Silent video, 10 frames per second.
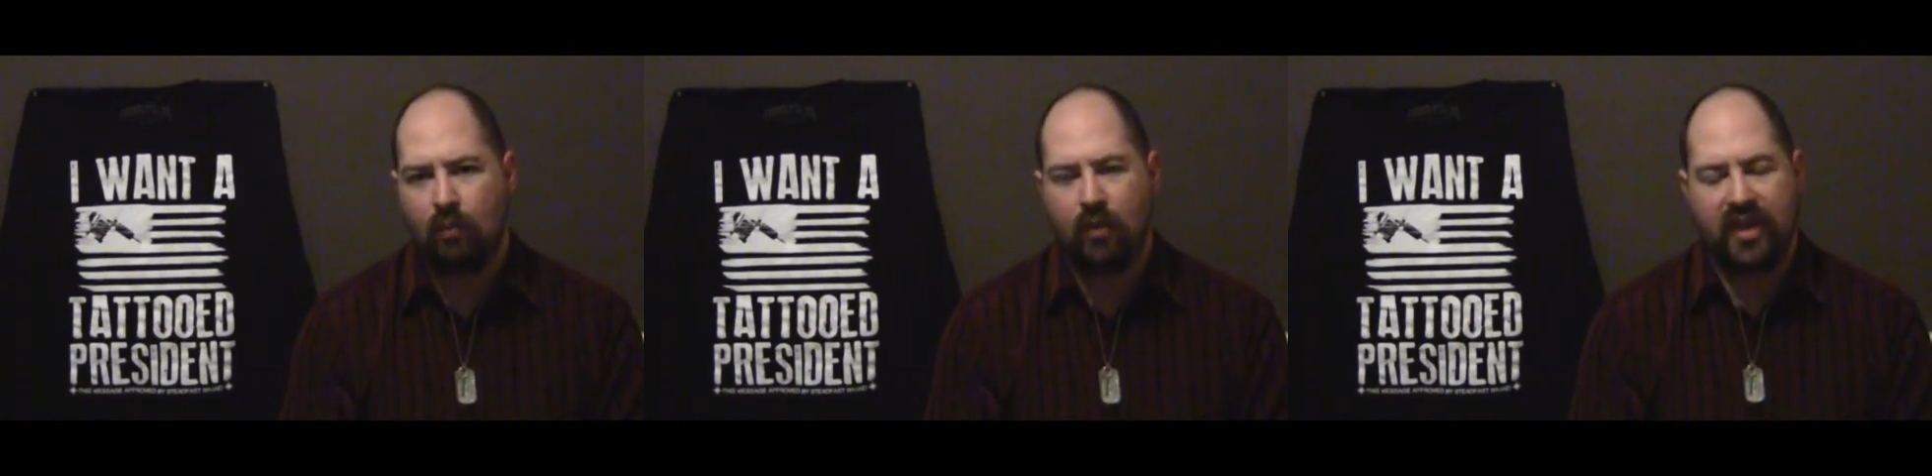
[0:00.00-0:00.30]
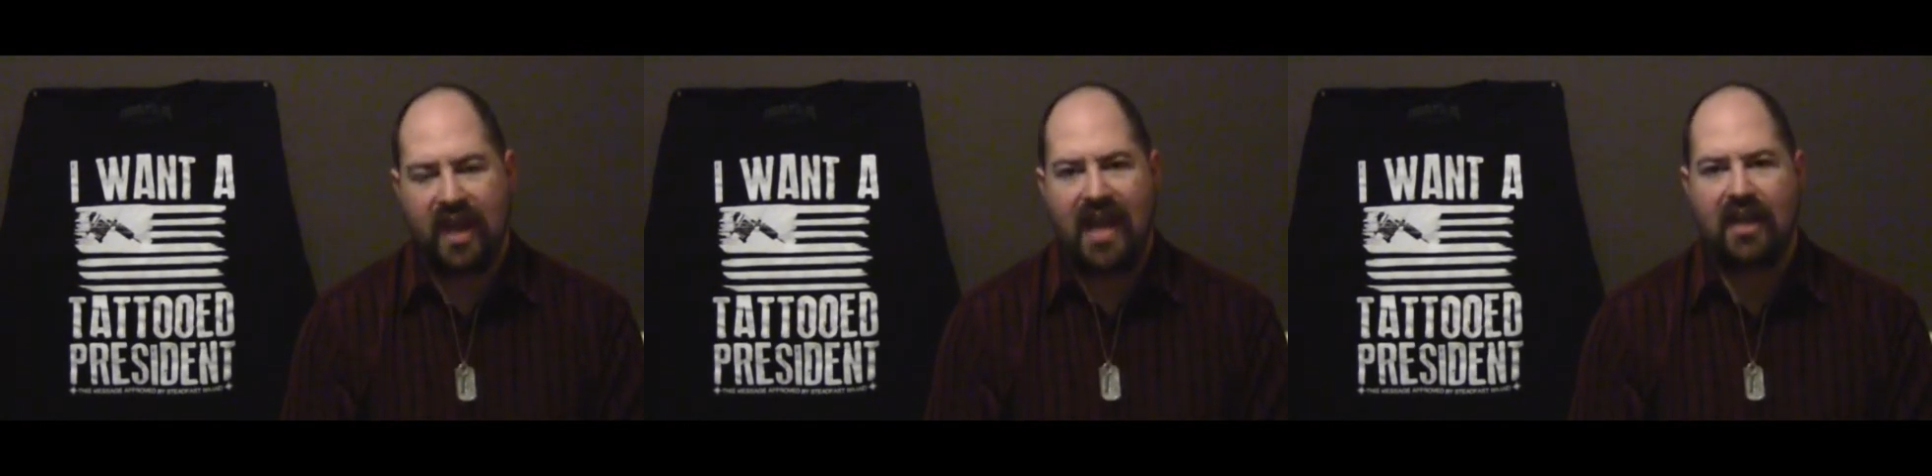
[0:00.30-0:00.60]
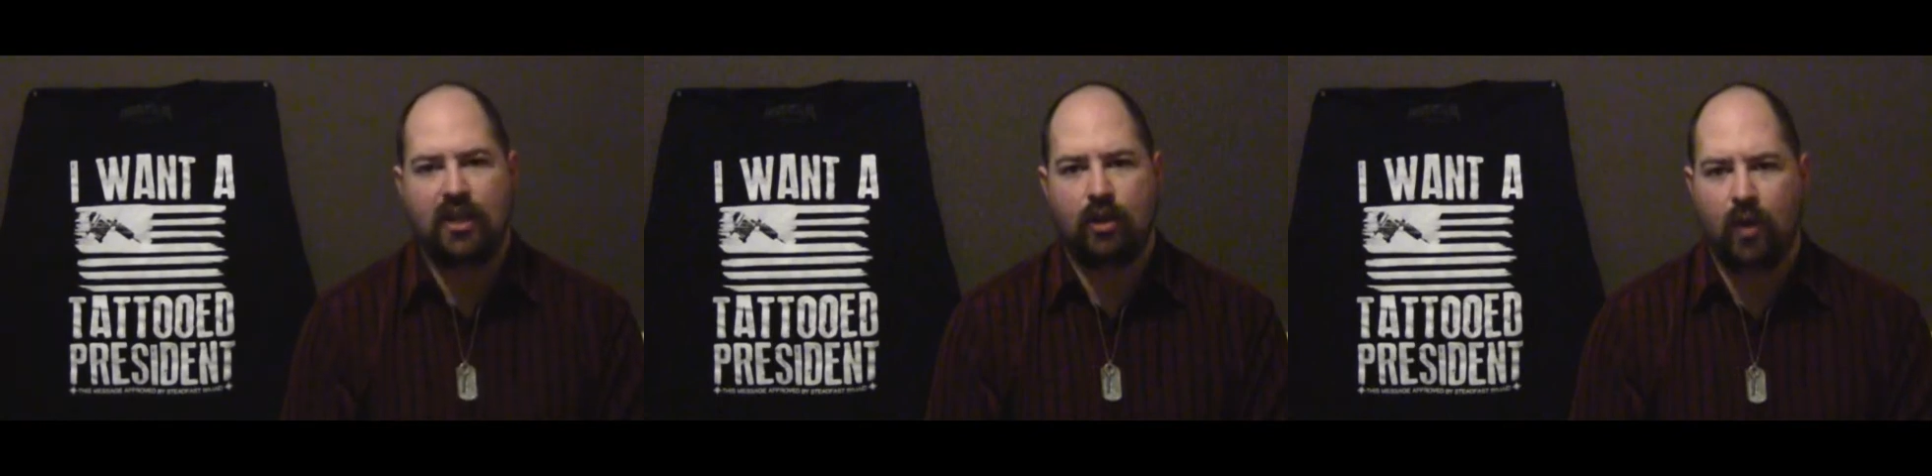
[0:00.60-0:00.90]
with
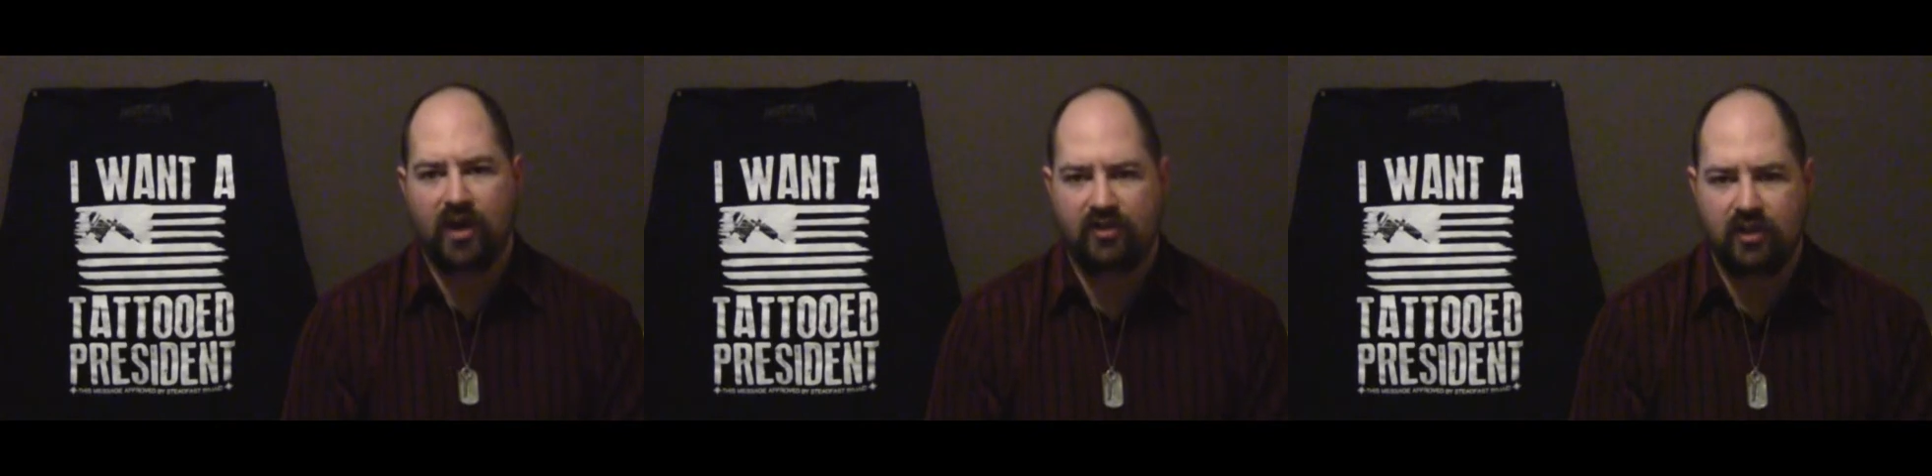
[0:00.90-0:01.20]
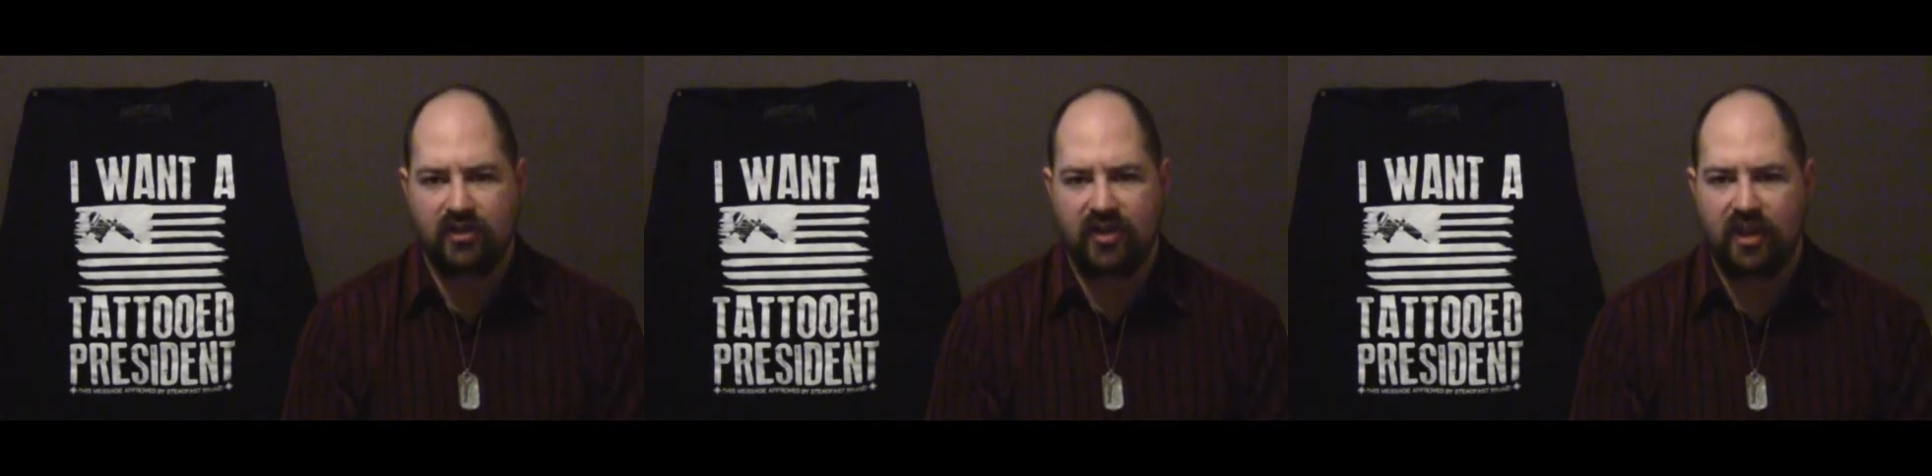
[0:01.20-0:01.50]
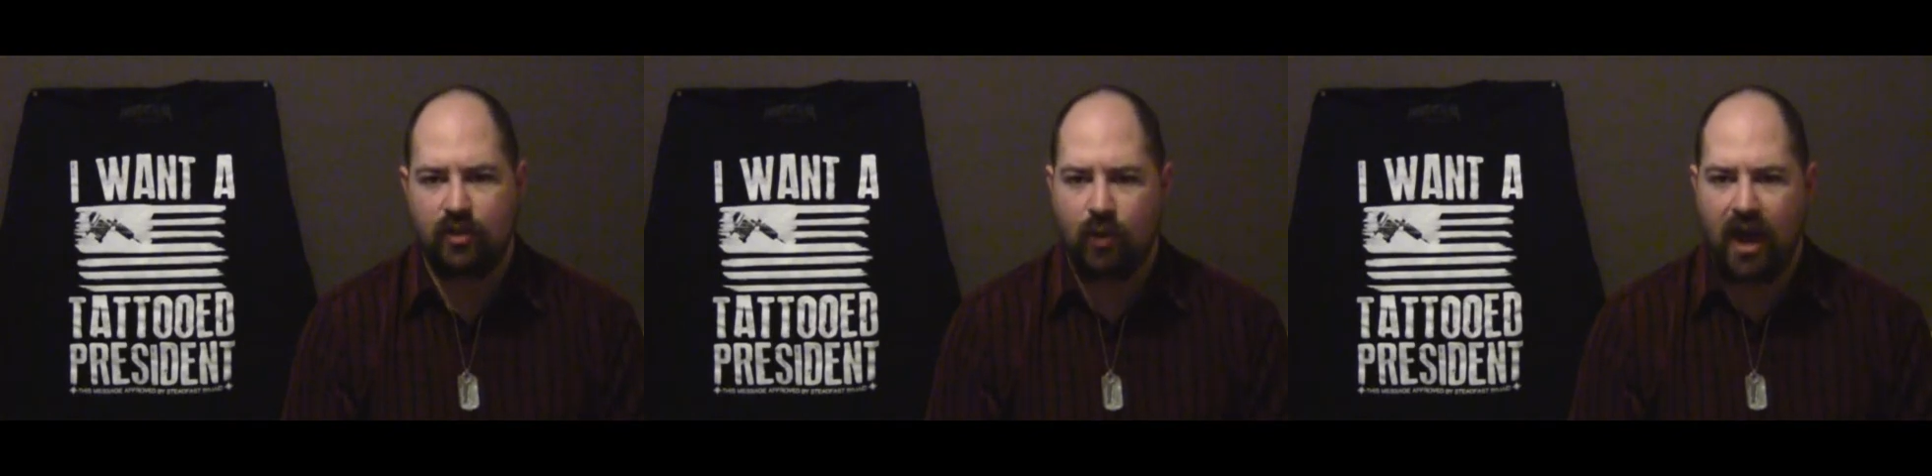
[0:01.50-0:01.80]
any questions
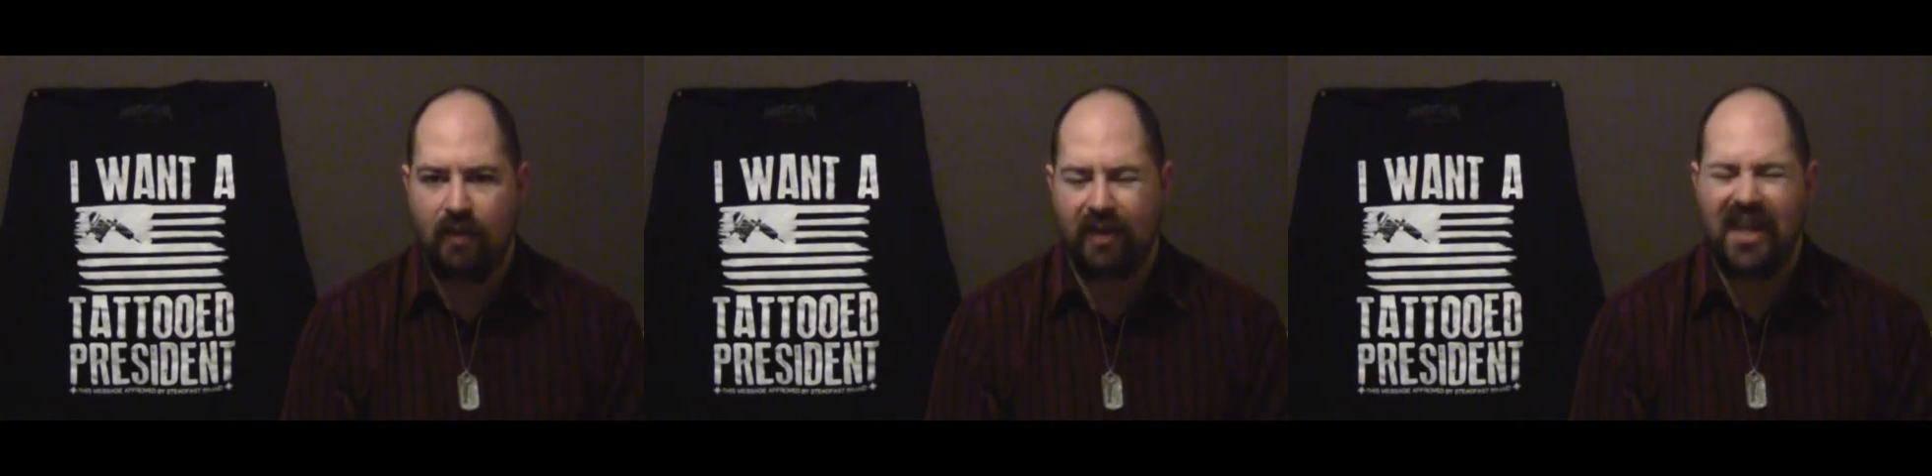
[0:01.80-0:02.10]
that you have,